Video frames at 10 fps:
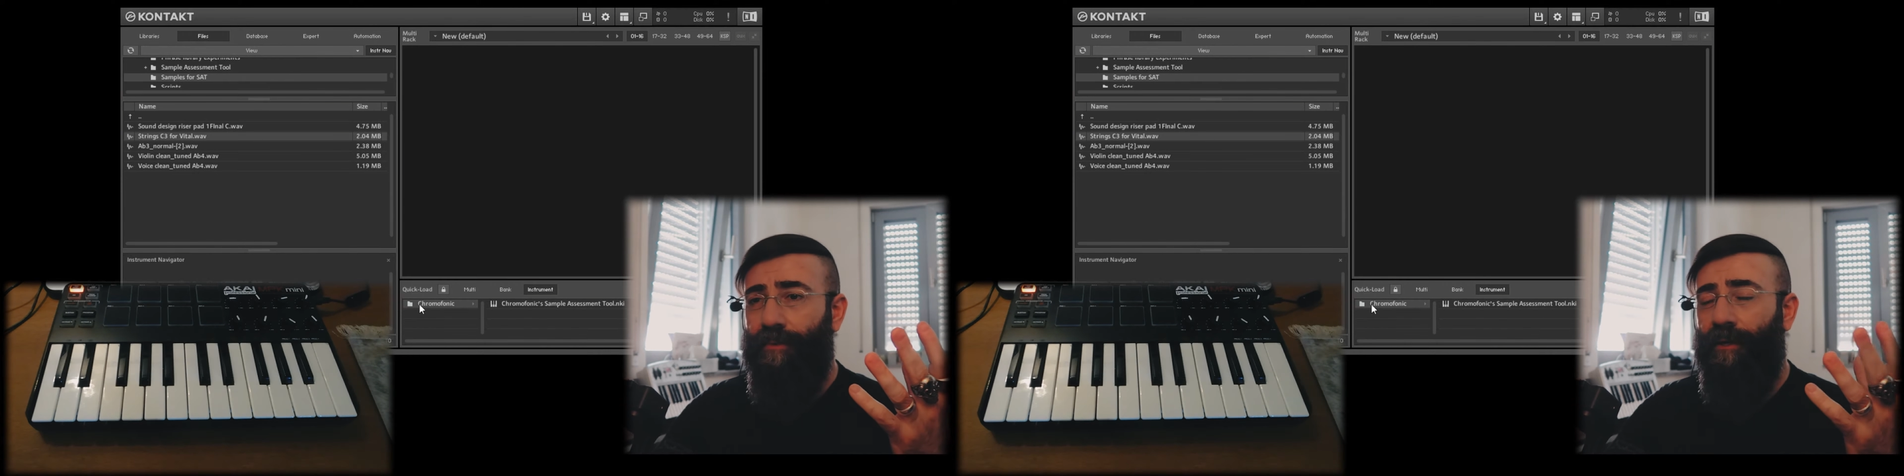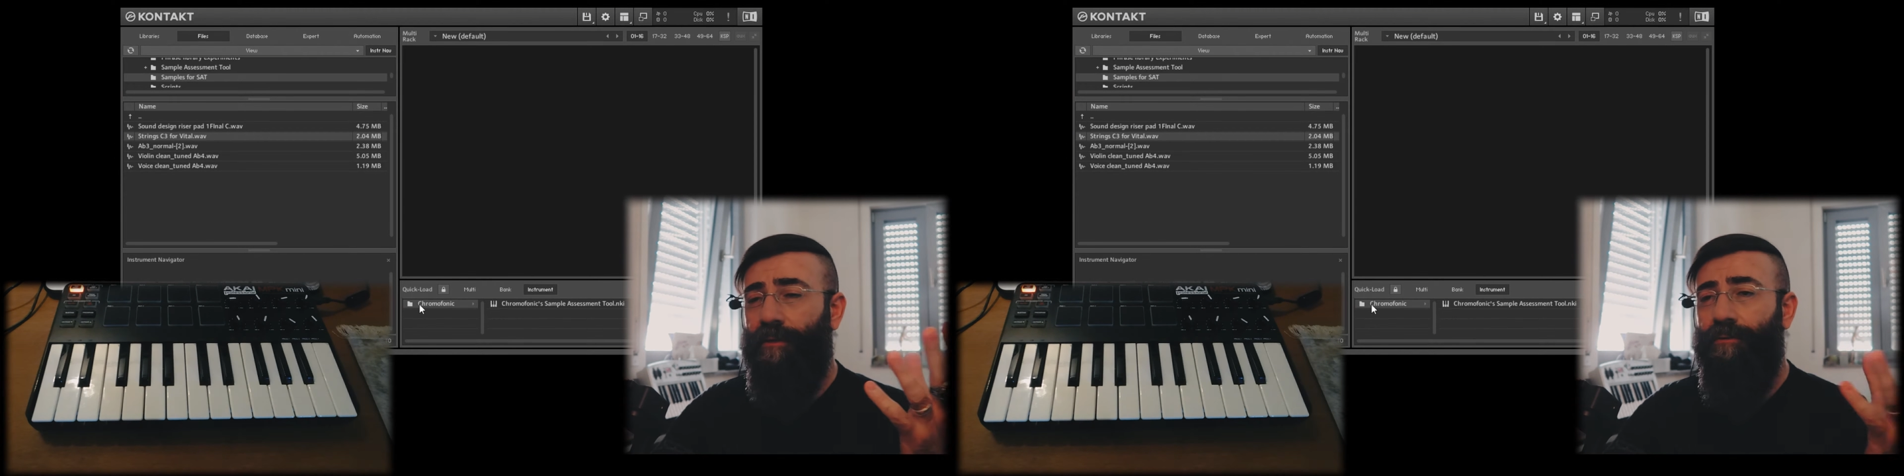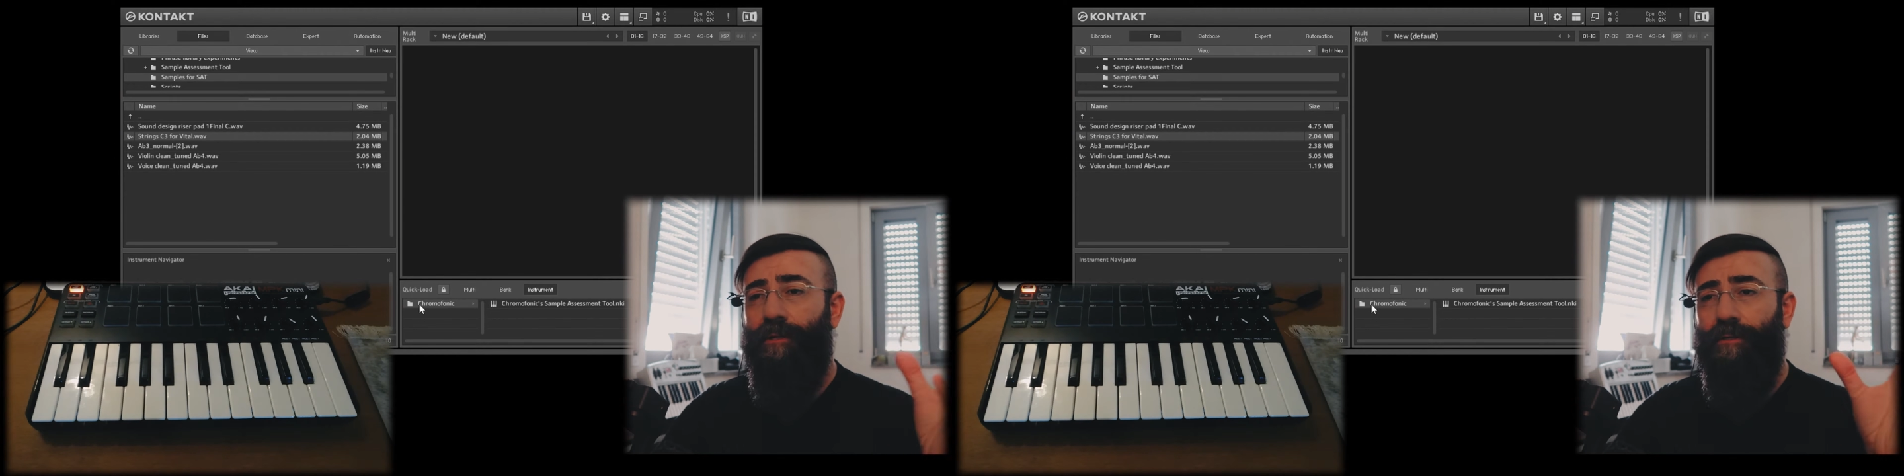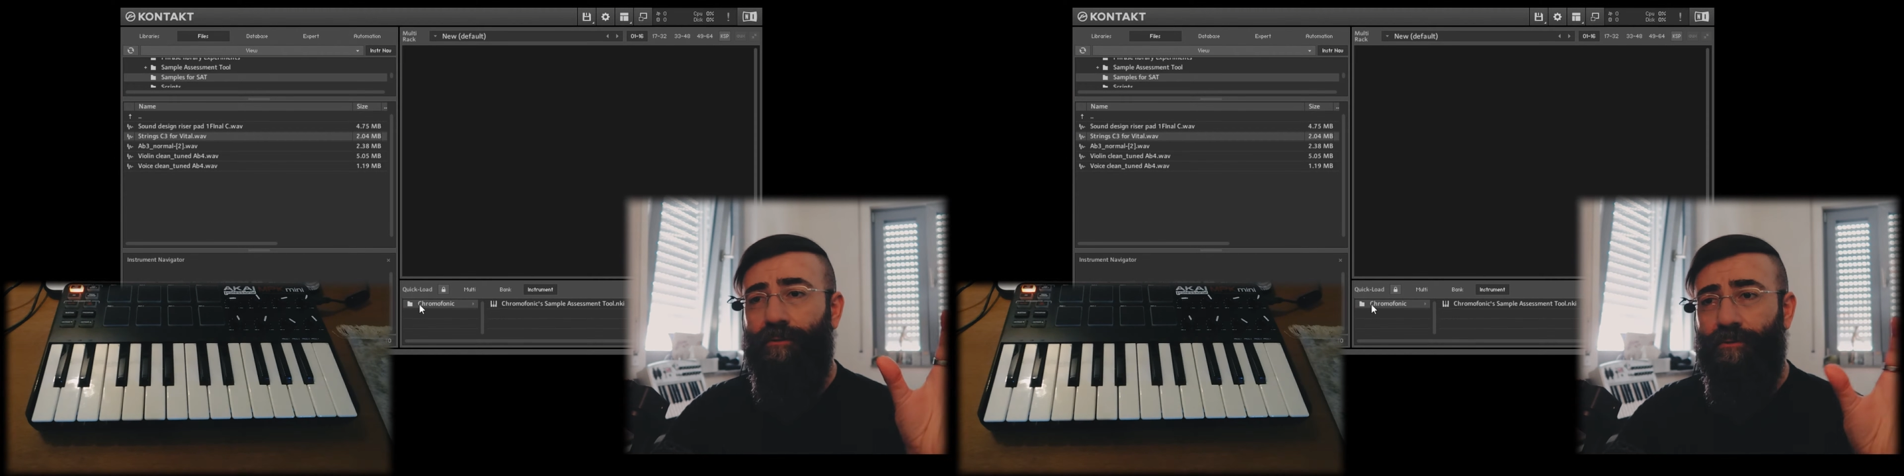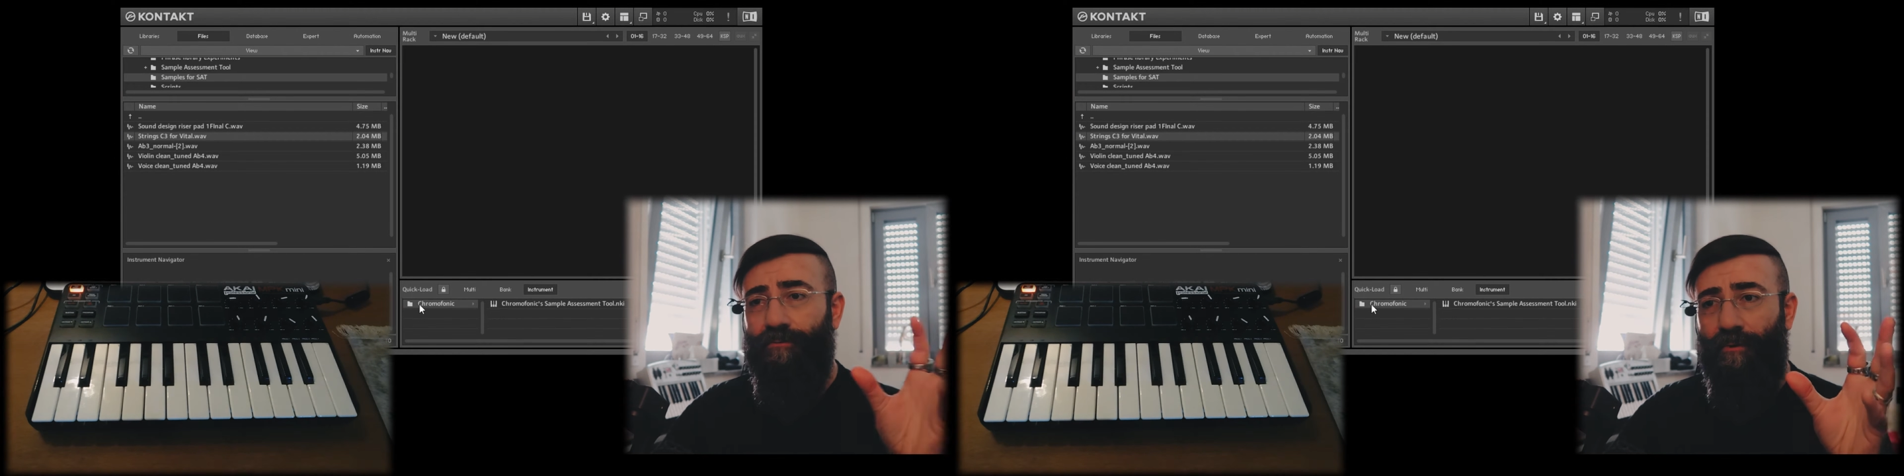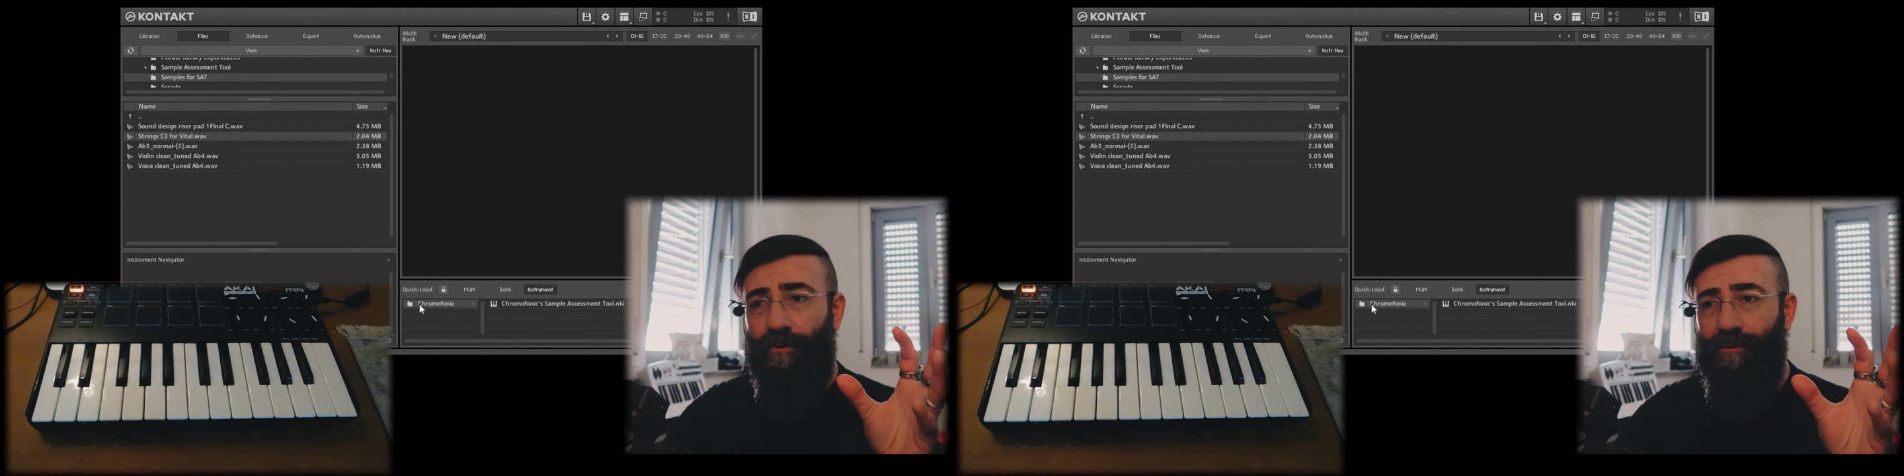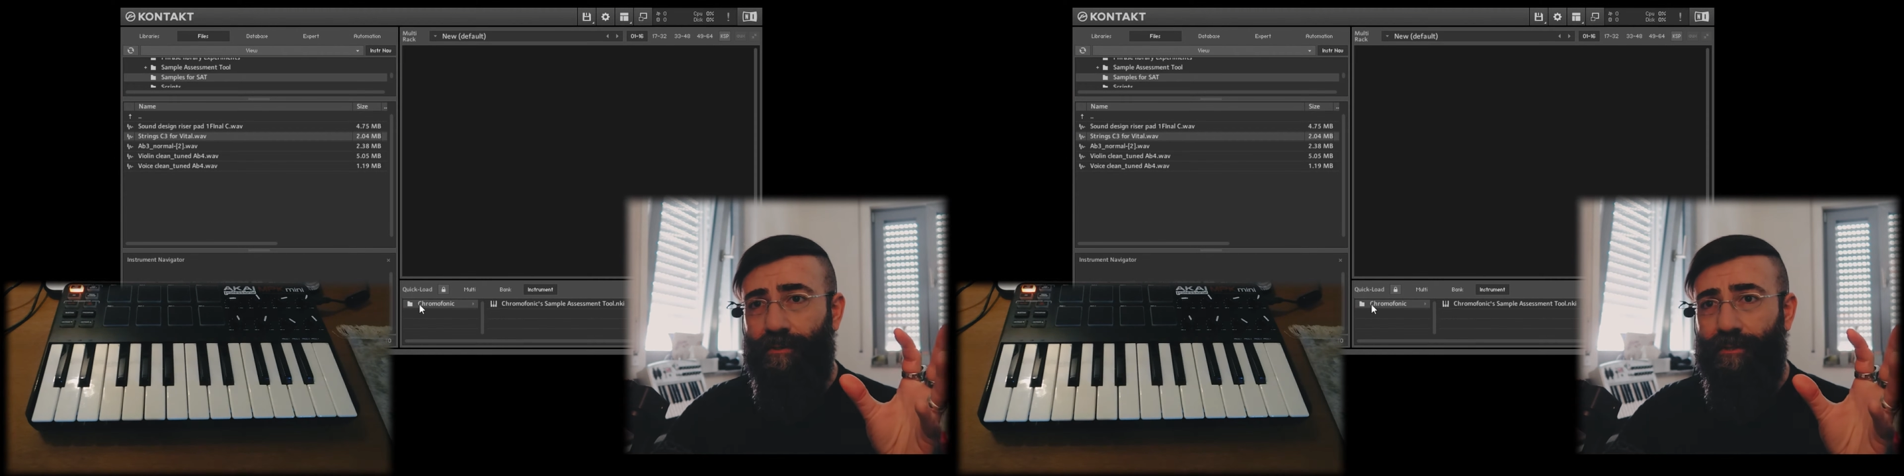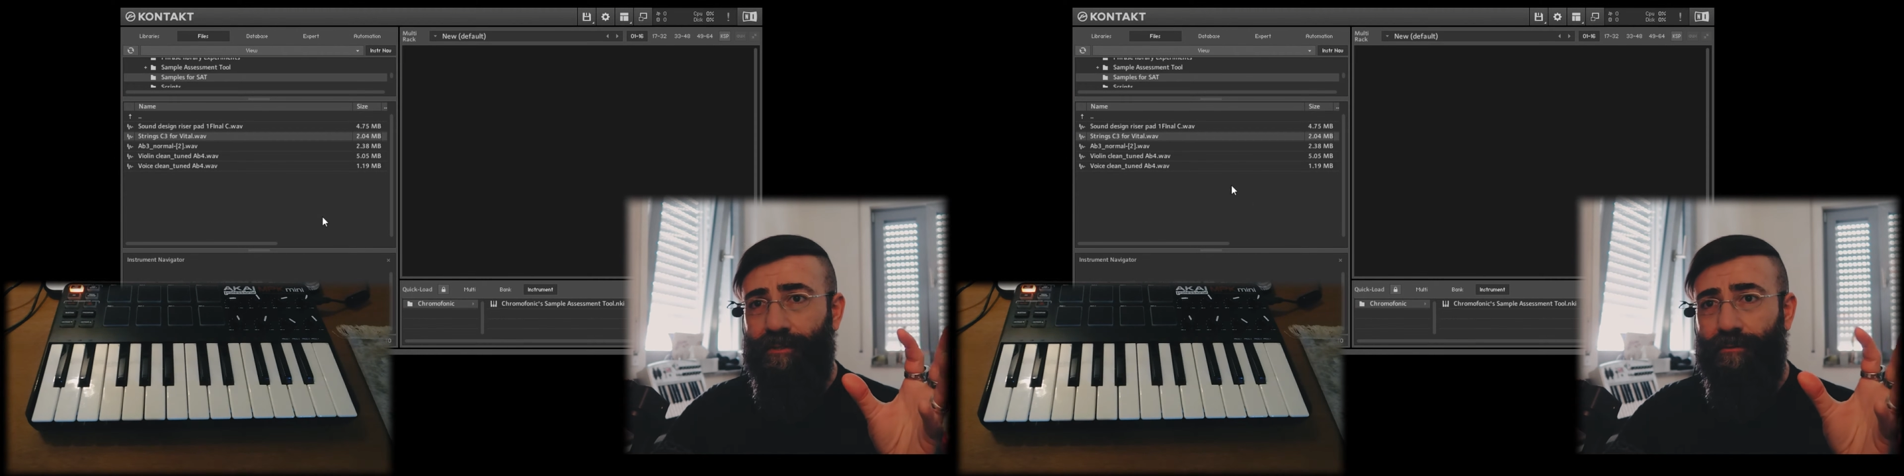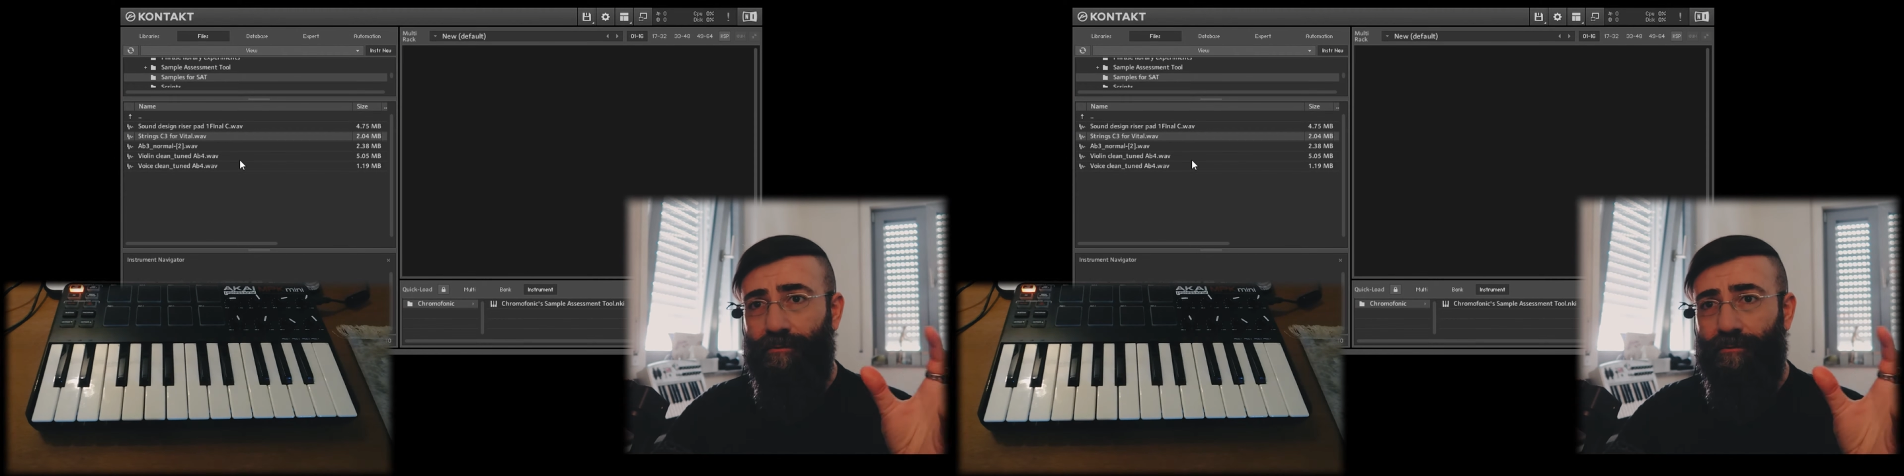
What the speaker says: and you can use folders